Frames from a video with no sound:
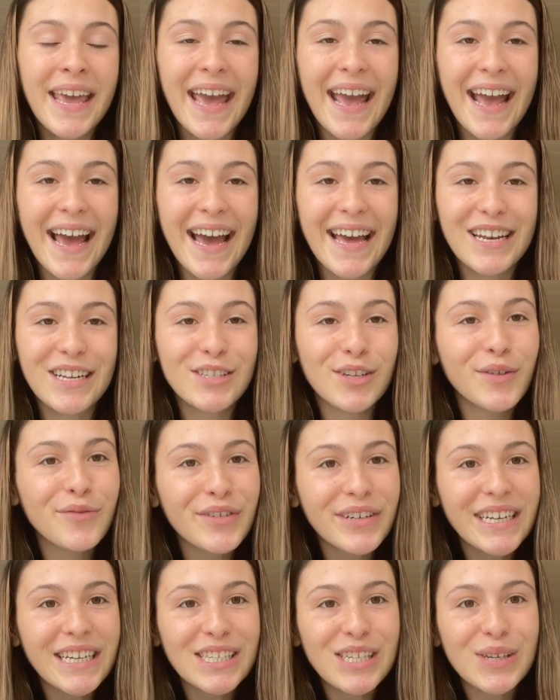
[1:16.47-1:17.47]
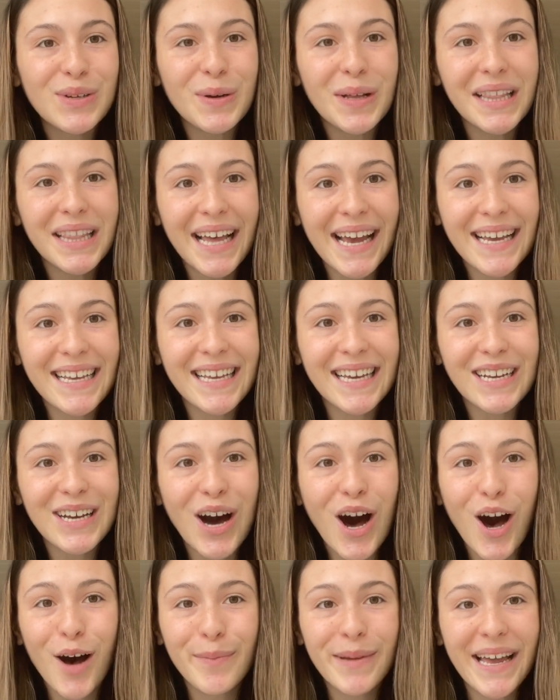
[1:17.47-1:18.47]
And don't forget to like,
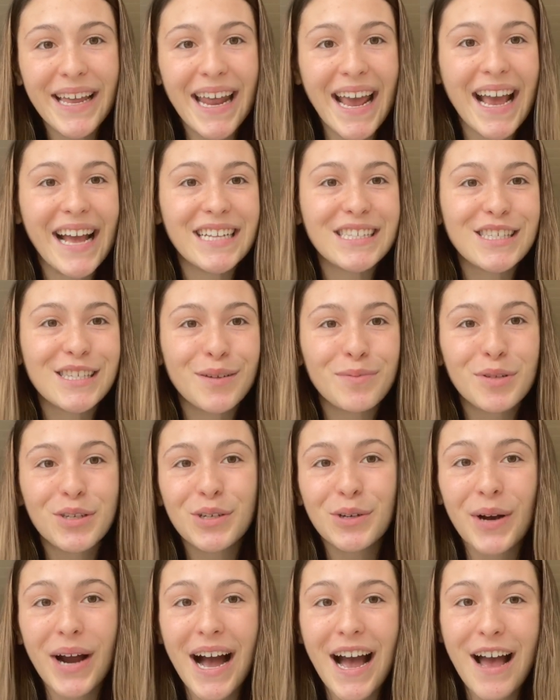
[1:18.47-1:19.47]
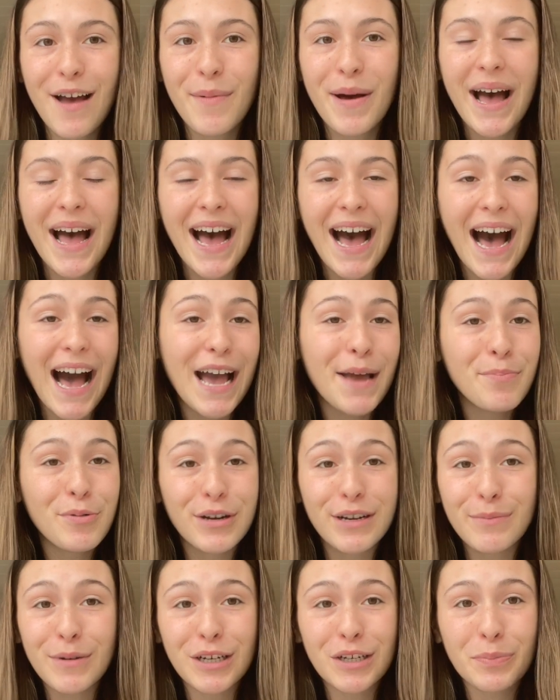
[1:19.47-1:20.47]
comment, and subscribe. I
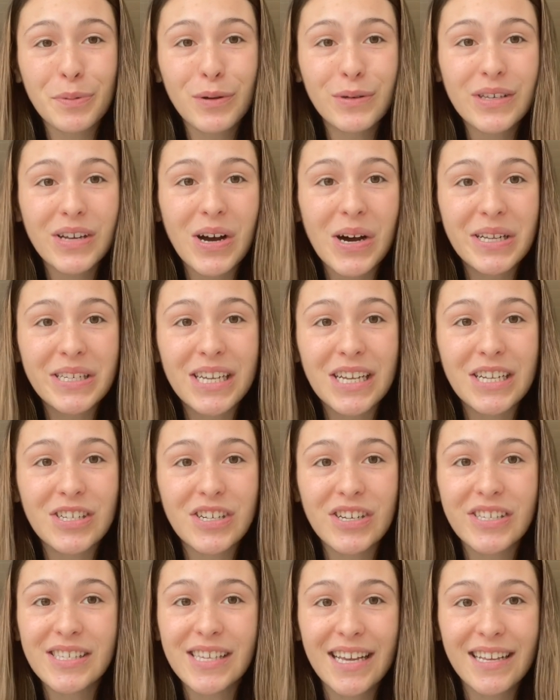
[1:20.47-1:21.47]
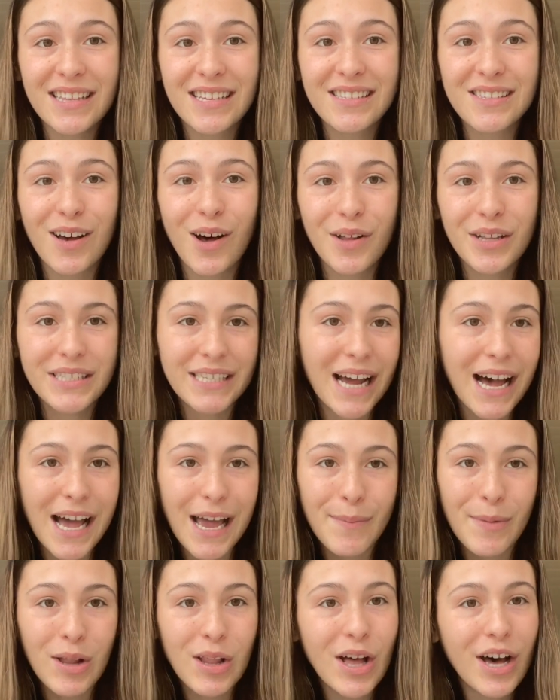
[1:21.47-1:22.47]
pretty much post content just like this all the
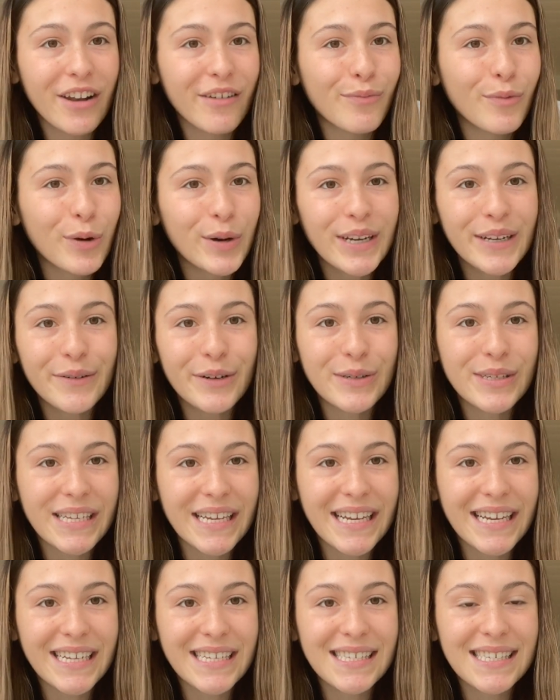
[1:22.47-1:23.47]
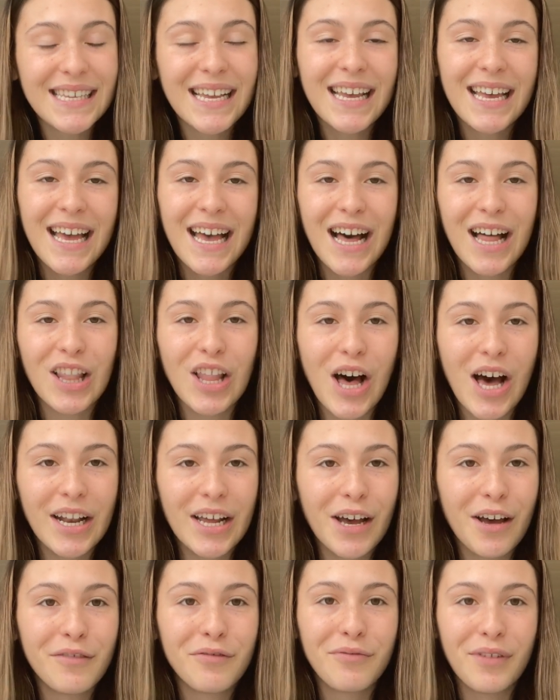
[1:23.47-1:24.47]
time a lot of morning routines, a
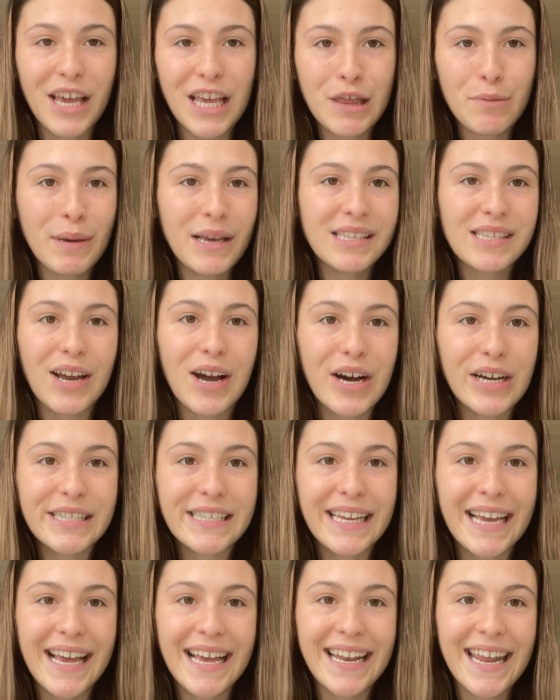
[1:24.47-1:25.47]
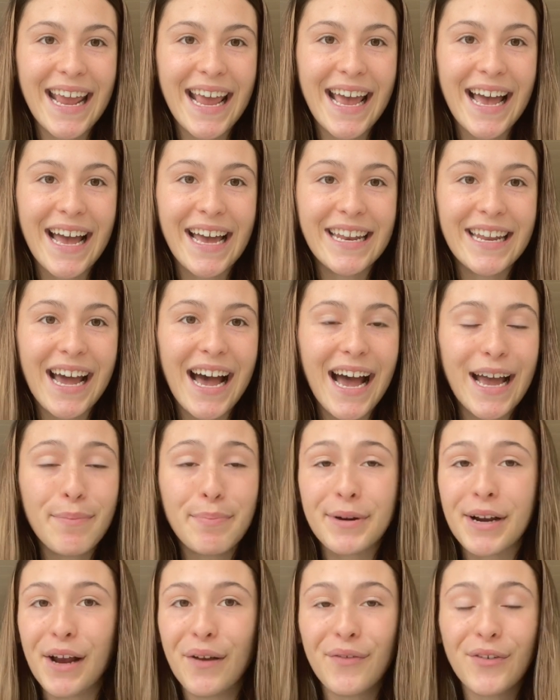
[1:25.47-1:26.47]
lot of faith based content. And I
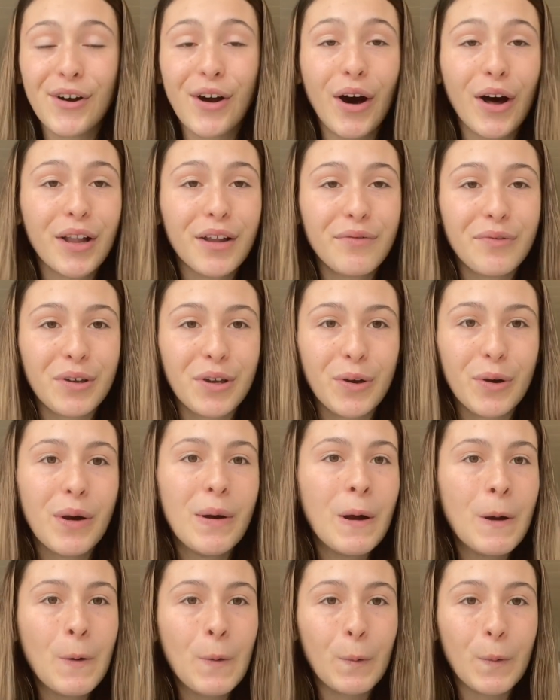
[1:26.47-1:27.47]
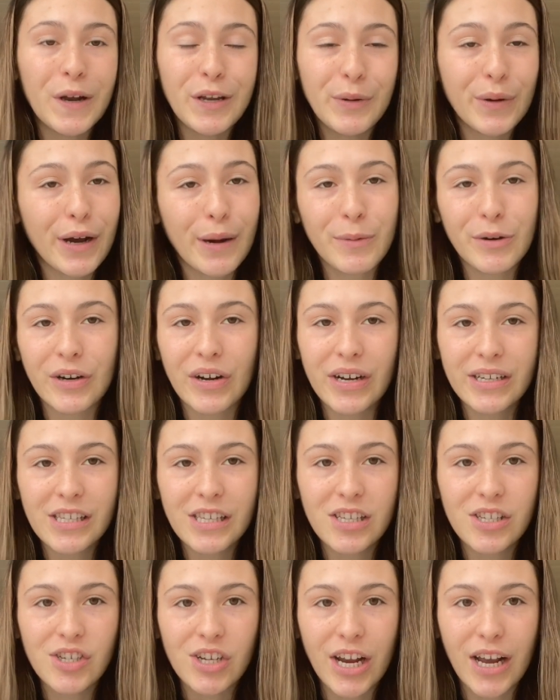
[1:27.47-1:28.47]
pray for all of you when you come across
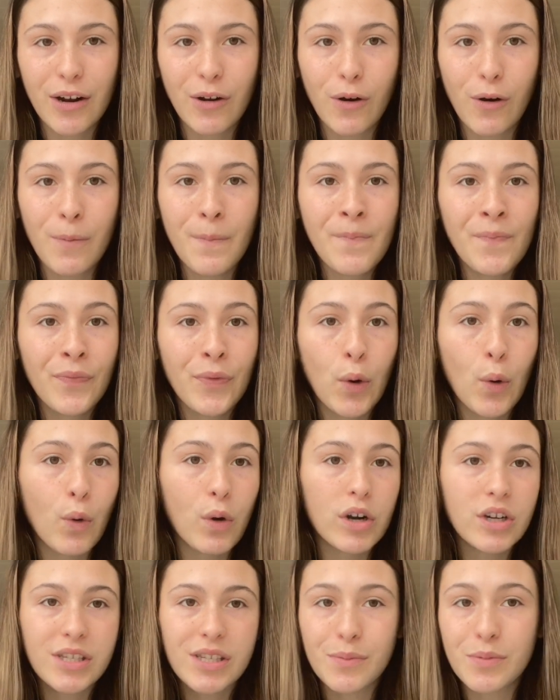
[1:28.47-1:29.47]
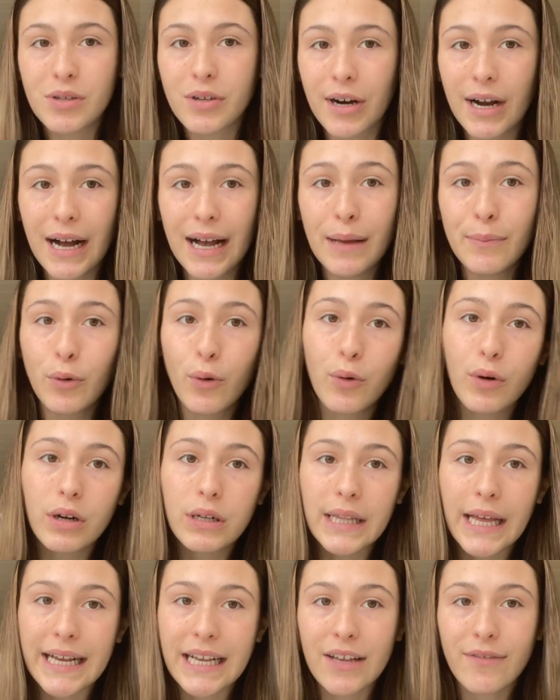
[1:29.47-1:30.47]
this channel or subscribe or
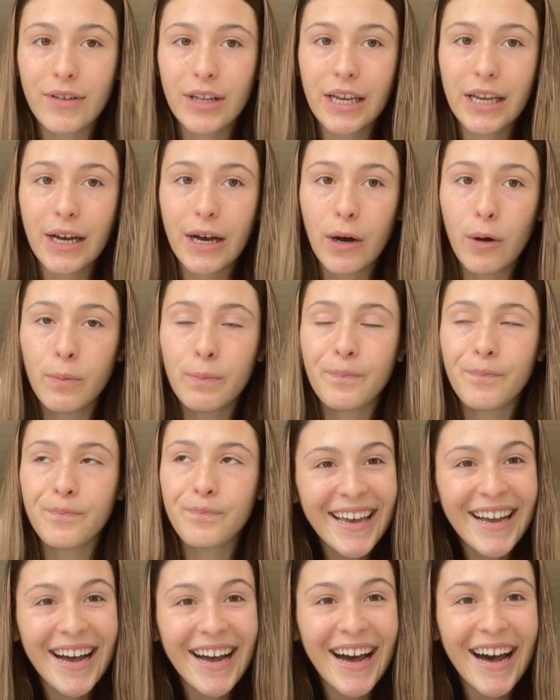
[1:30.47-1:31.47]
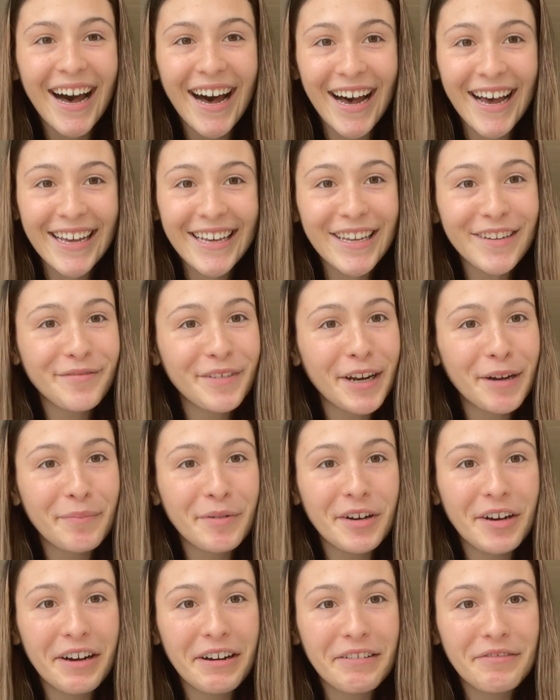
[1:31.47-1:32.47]
like a video I can
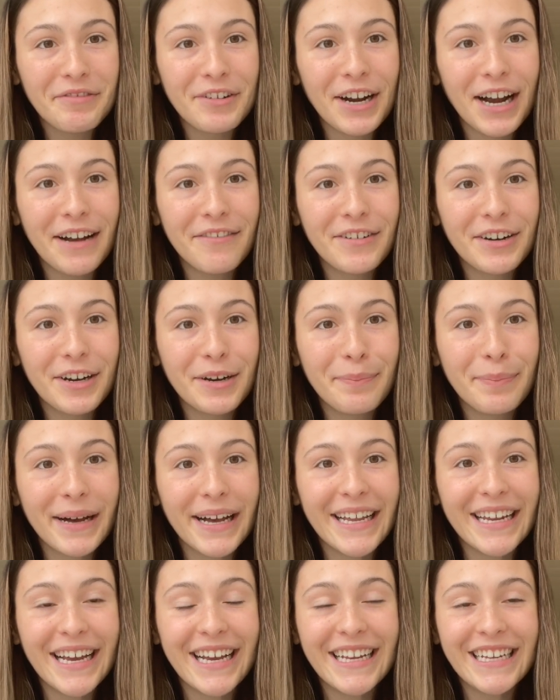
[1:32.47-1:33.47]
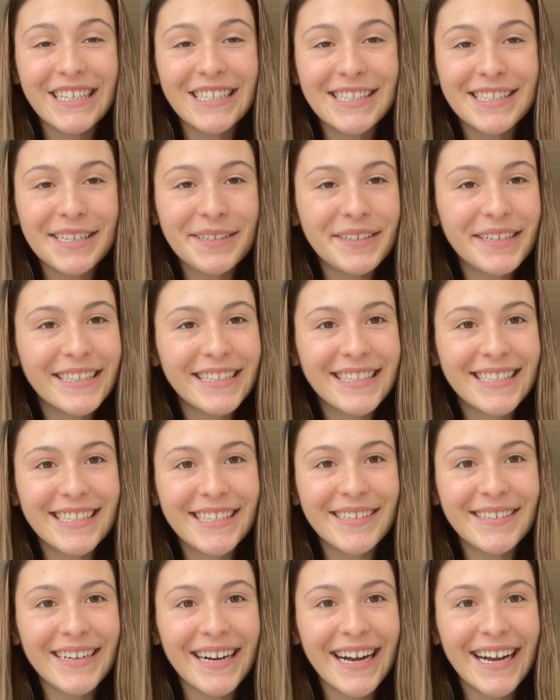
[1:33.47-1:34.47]
ramble on forever, but it is so good to
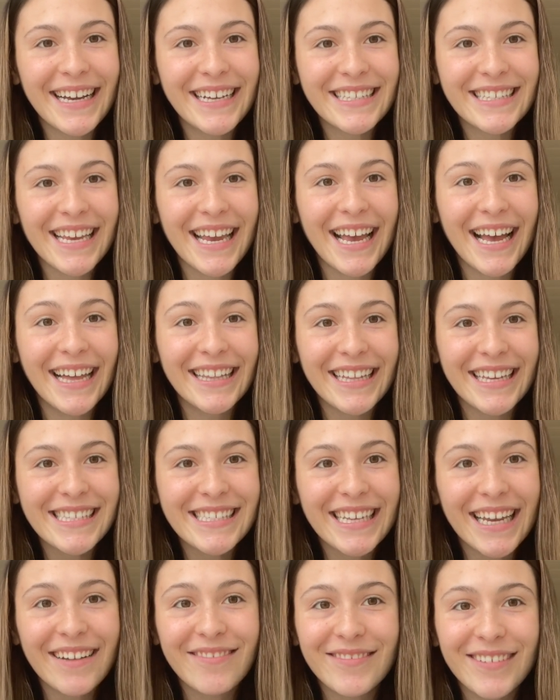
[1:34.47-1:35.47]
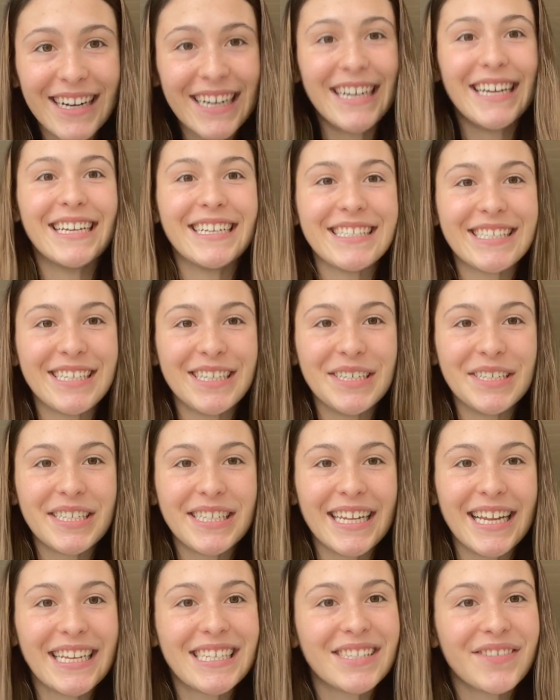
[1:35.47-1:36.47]
see you guys and let's get right into
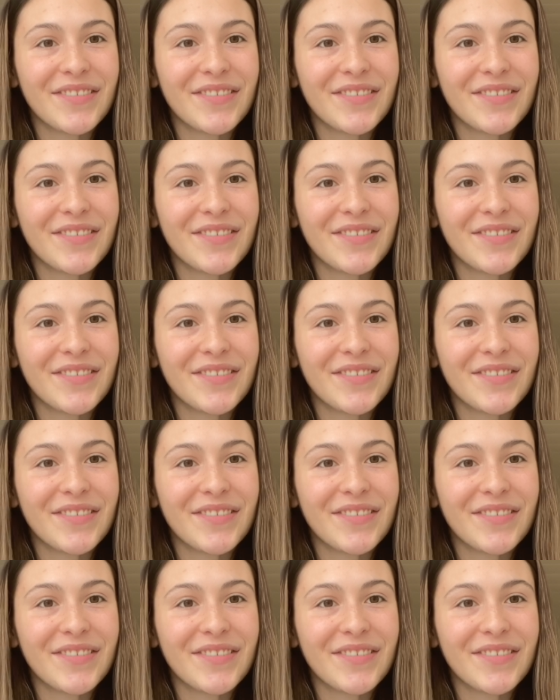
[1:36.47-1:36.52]
today's